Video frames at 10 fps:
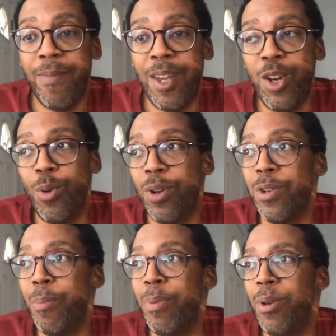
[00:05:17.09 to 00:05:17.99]
in order
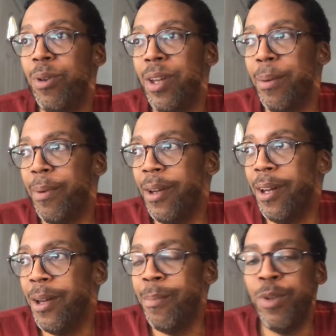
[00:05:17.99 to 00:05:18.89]
to build up
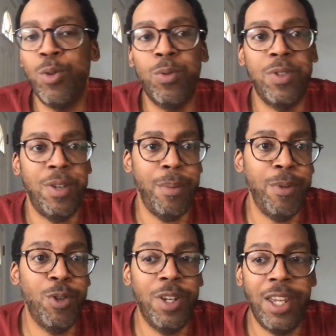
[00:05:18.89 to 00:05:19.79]

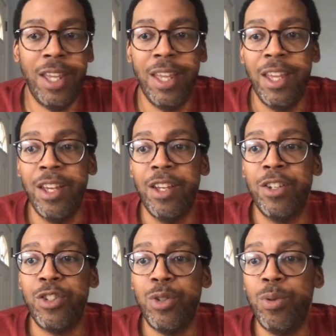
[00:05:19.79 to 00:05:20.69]
immunity
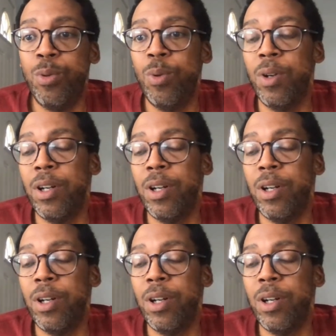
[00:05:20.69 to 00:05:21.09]
to